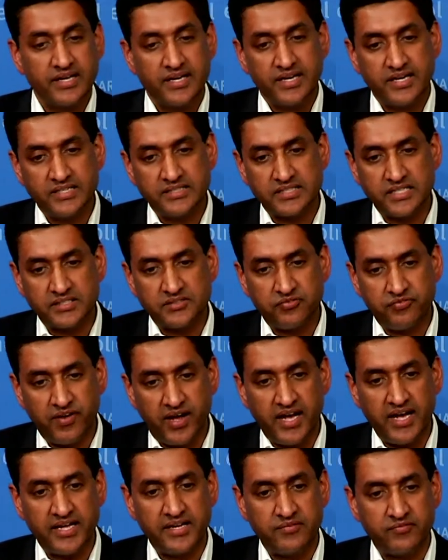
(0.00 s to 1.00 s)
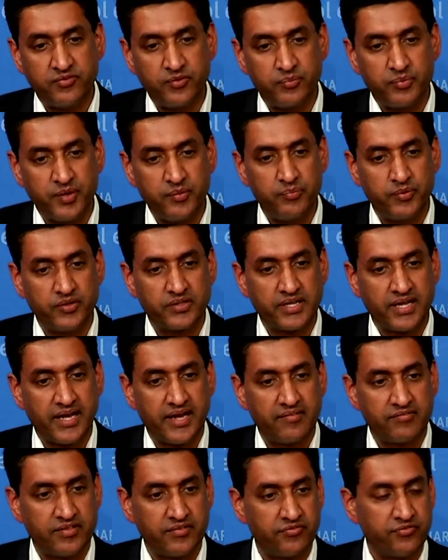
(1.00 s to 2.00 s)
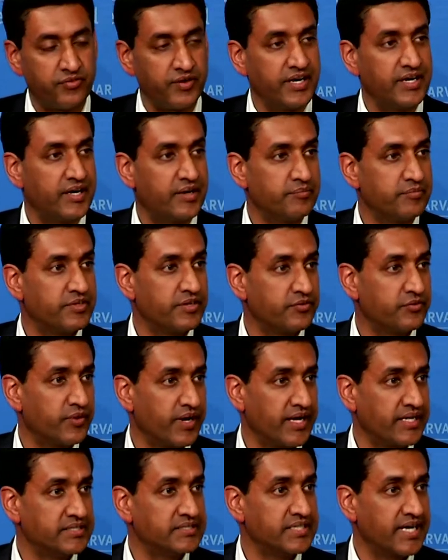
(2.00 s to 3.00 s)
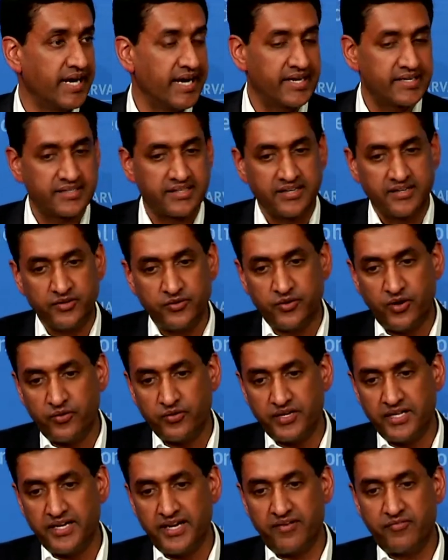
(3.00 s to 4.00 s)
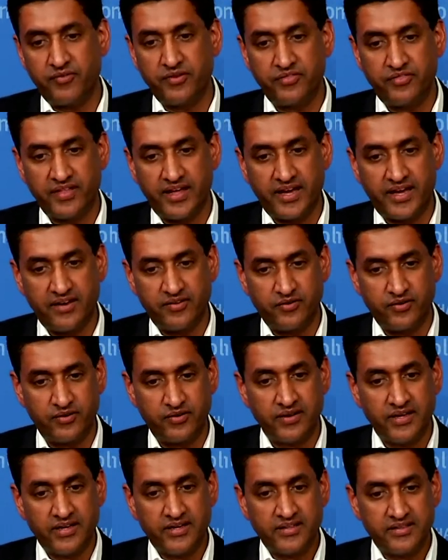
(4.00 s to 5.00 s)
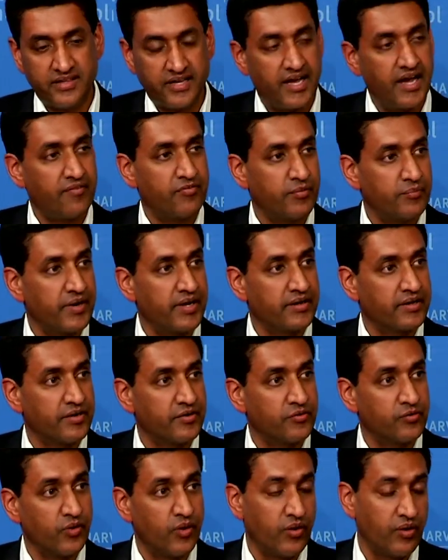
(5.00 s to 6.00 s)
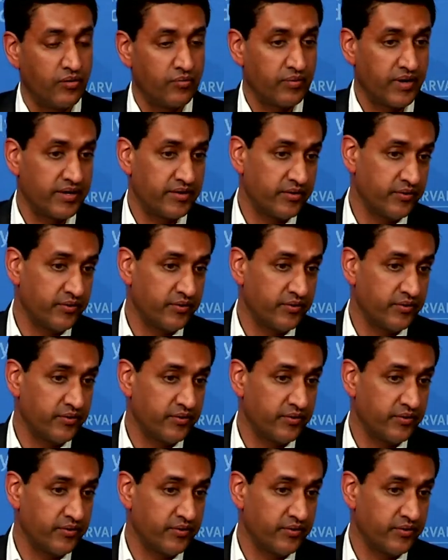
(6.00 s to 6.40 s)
is it's fine for people to have the freedom to transact, and you don't need everything under the government control, right?